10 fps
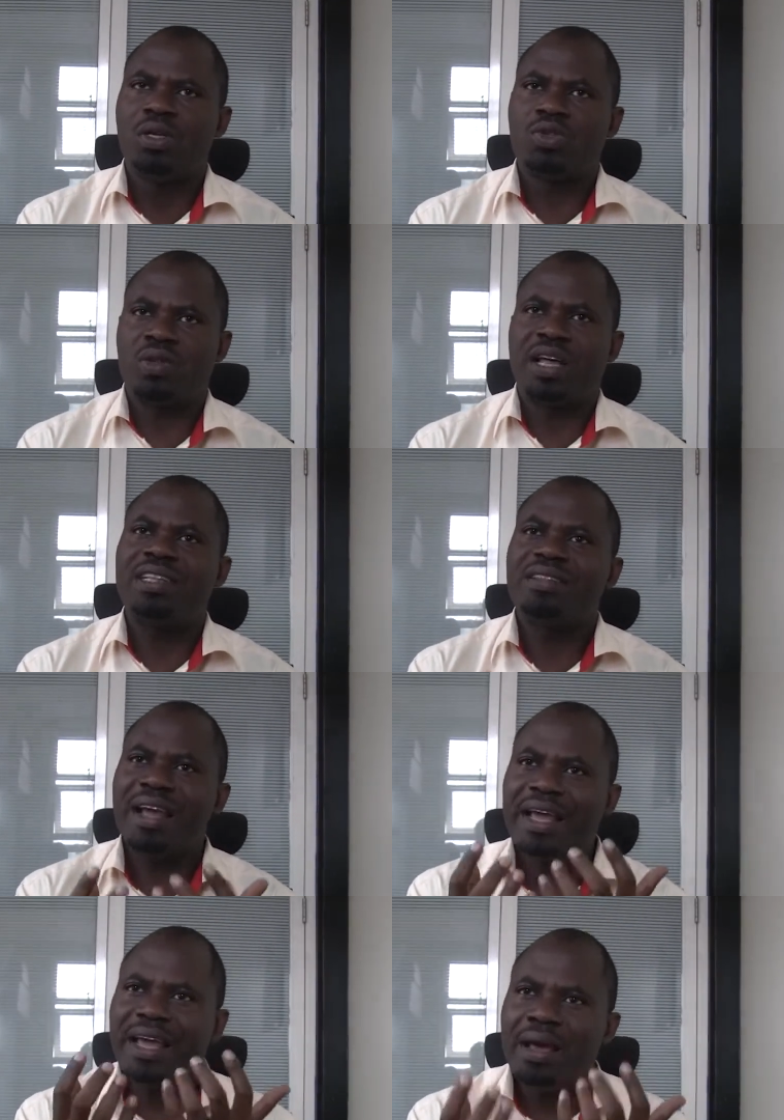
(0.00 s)
so that they
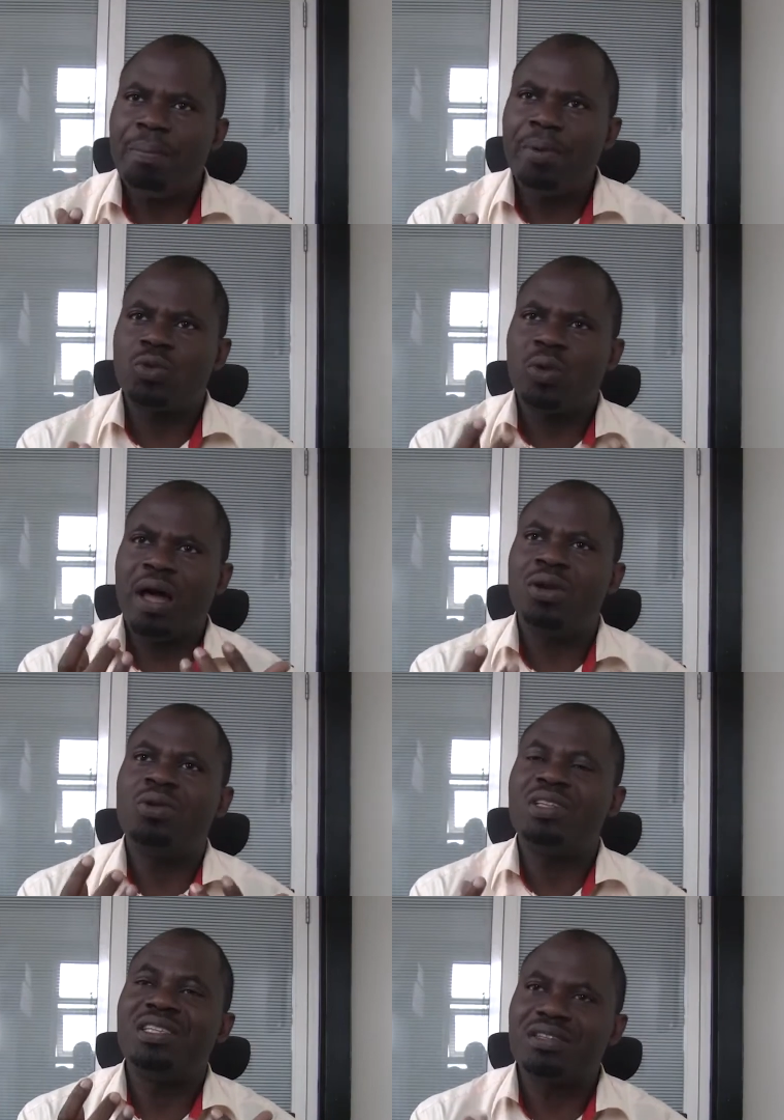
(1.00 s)
are able to
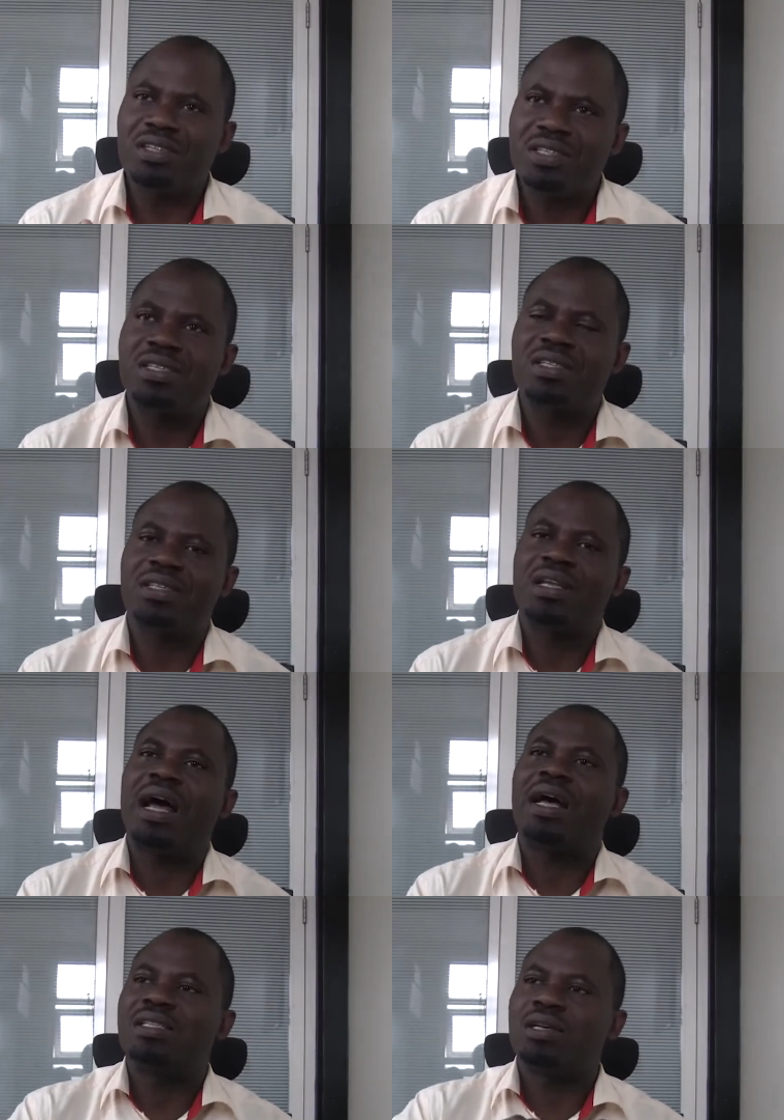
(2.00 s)
handle these risks
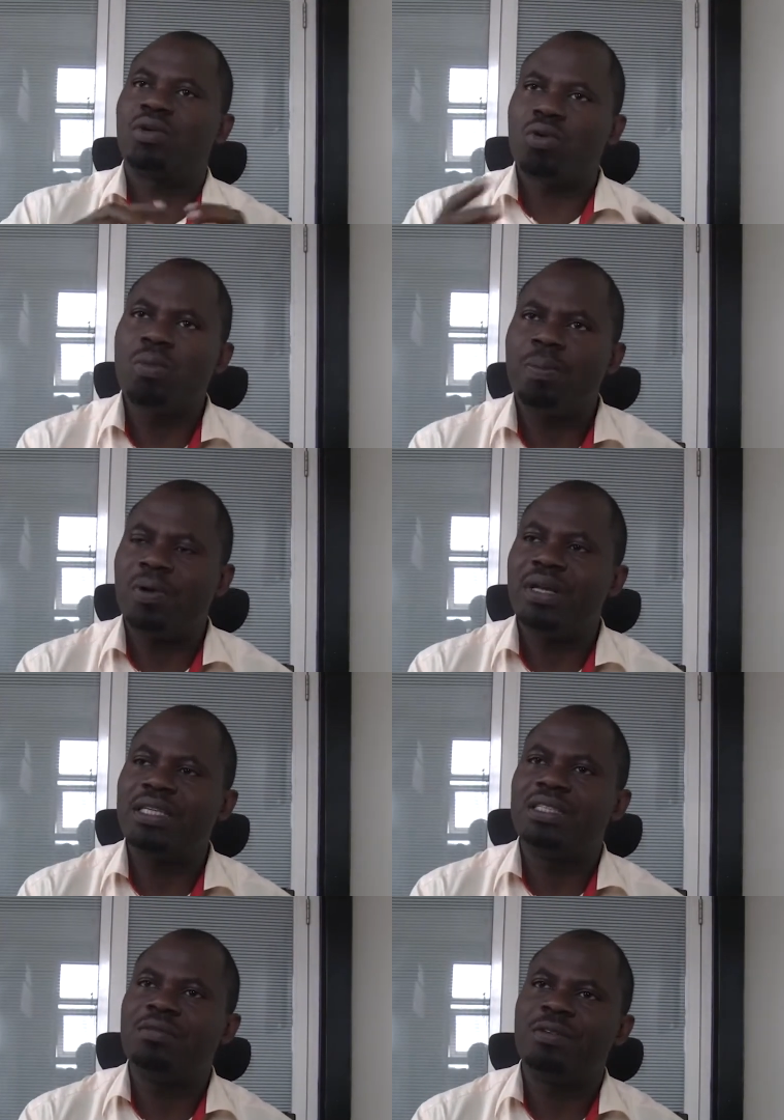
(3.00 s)
as a group
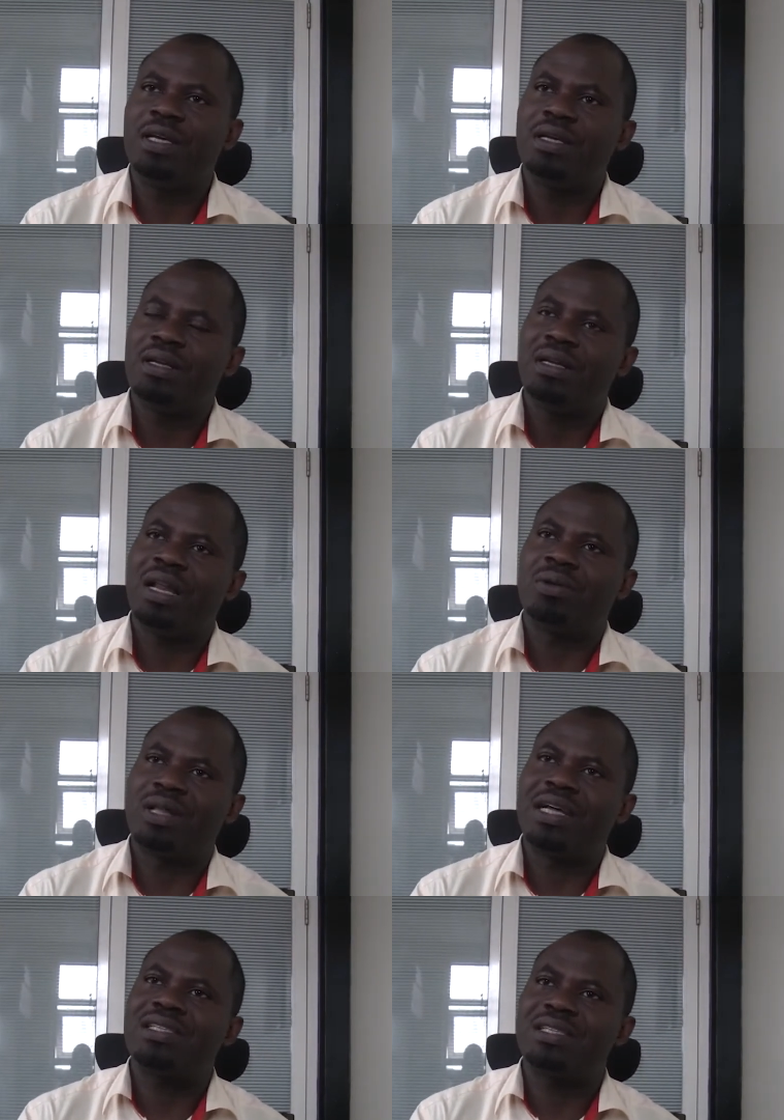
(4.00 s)
collectively. Now,
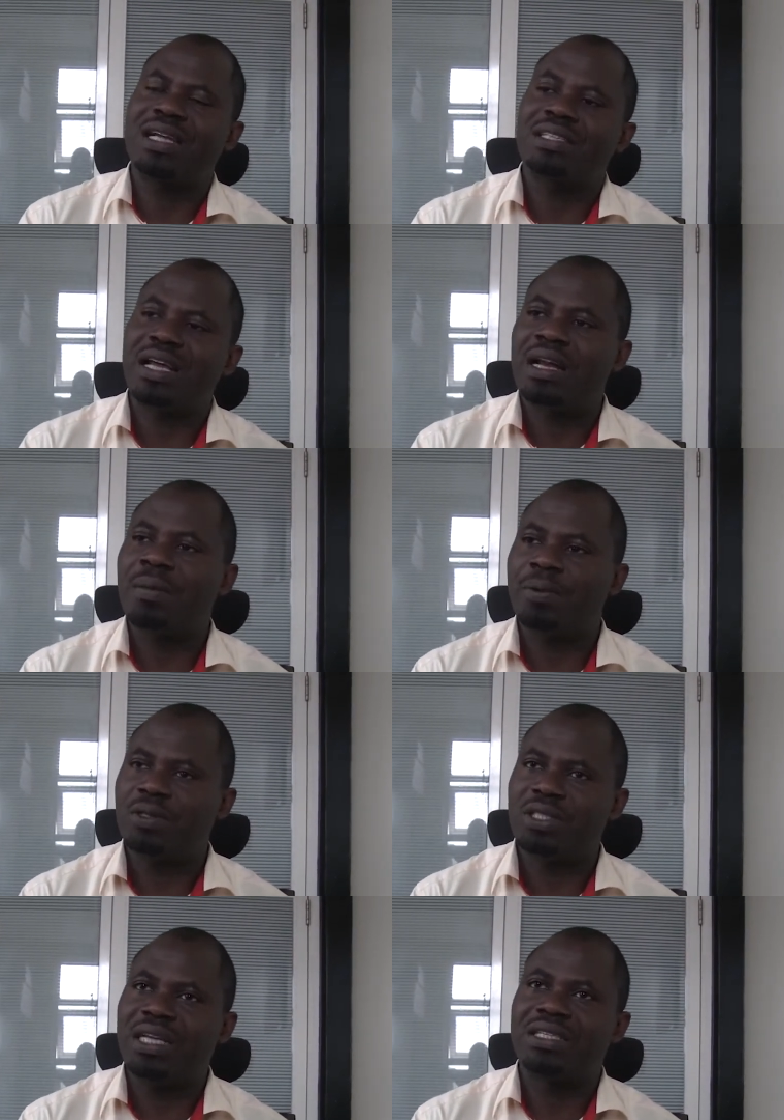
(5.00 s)
that's an
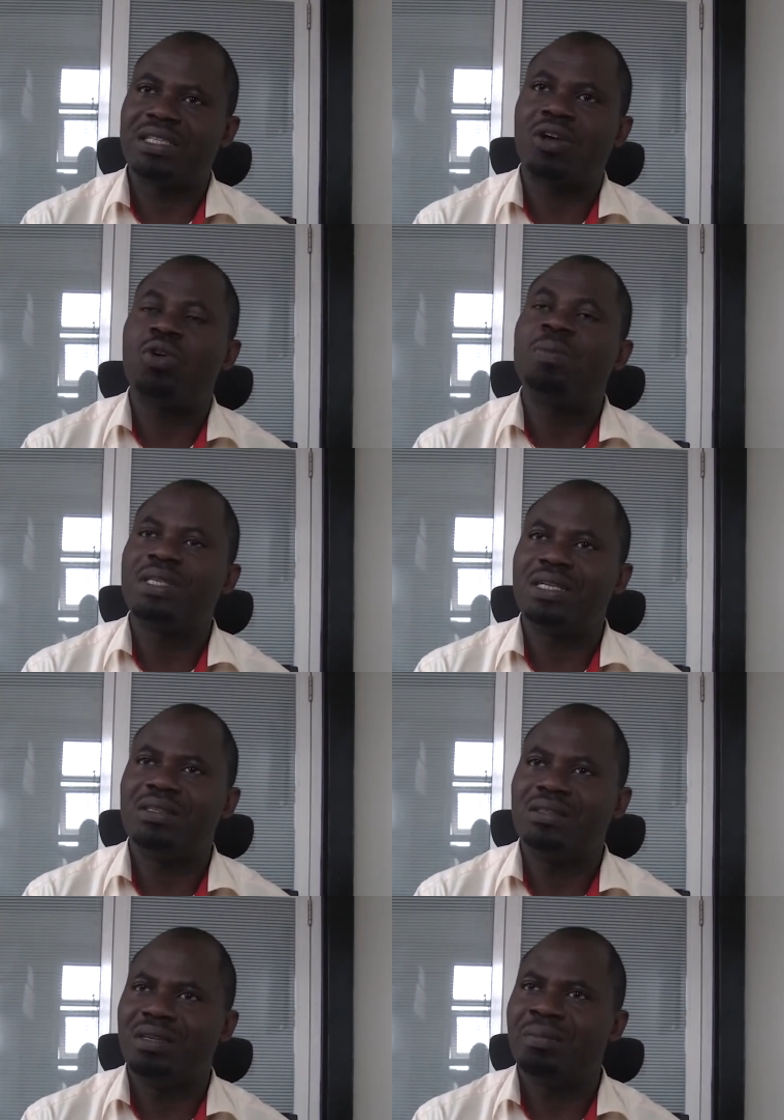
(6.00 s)
approach that is
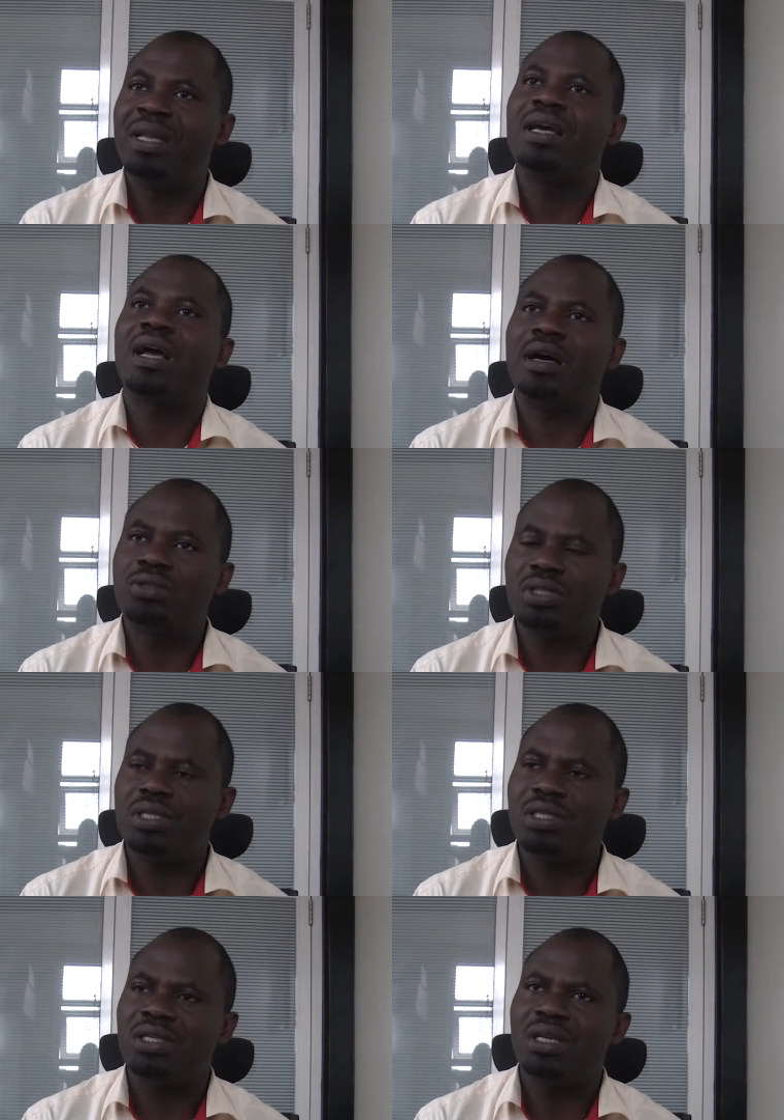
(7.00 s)
adopted in many
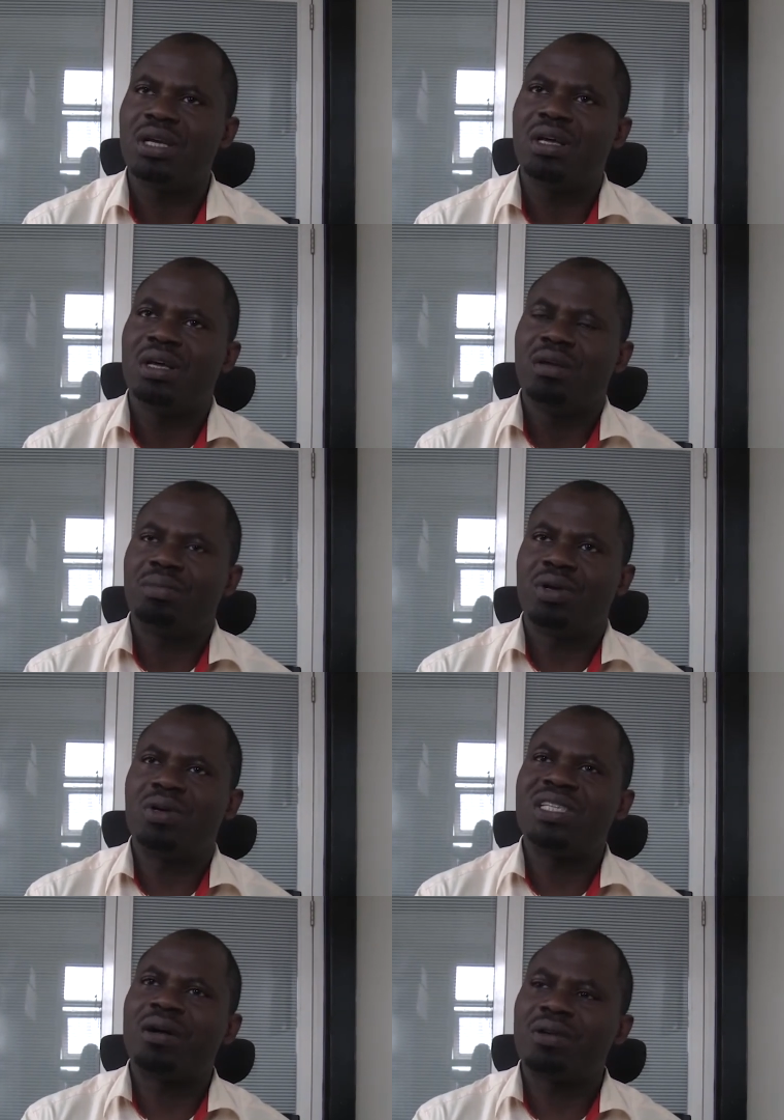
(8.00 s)
countries,
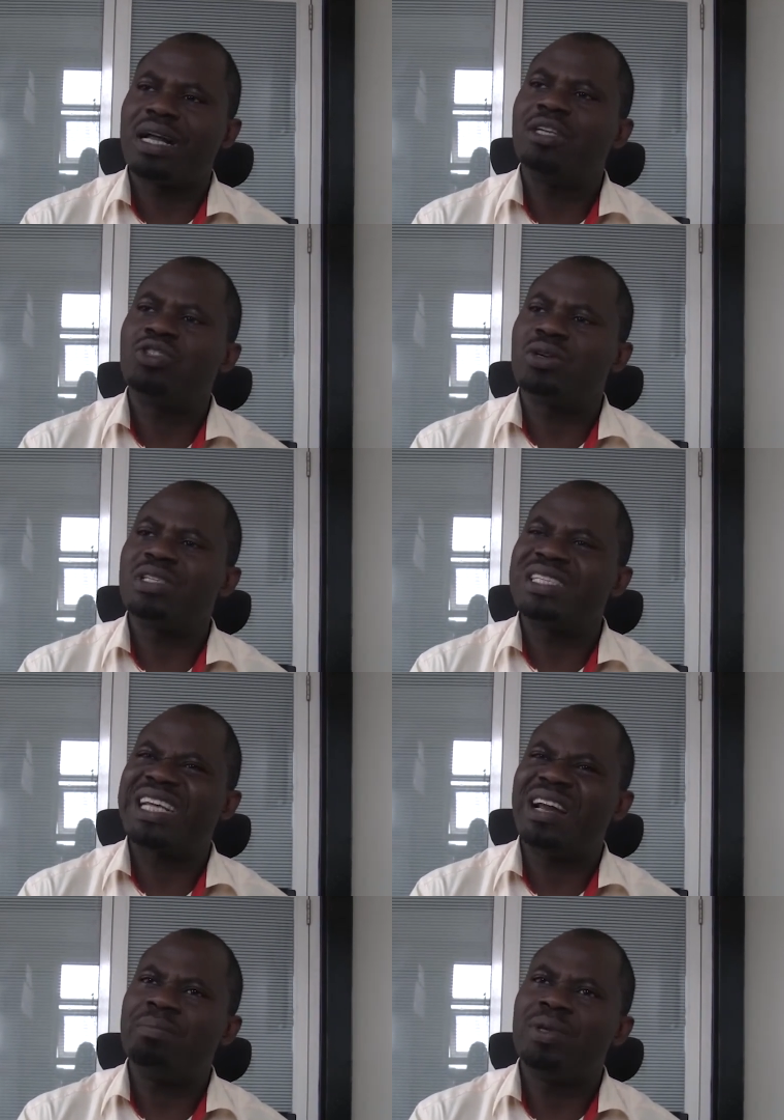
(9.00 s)
because agricultural risks
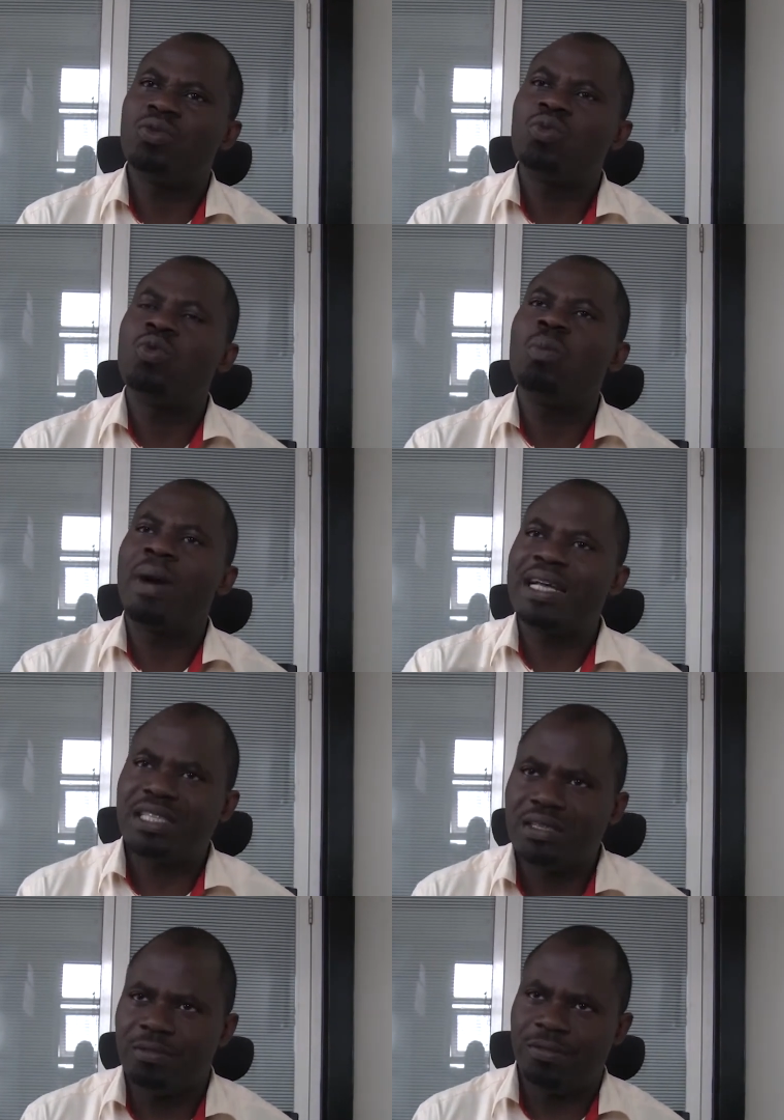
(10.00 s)
can be too
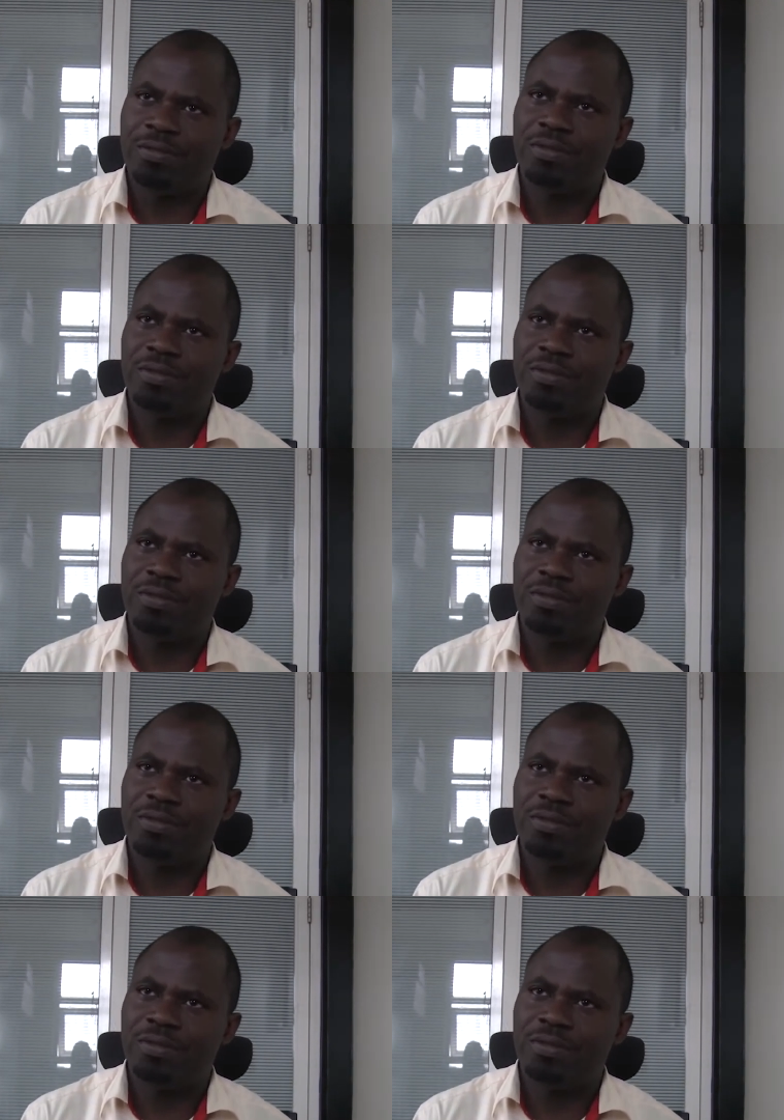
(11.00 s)
massive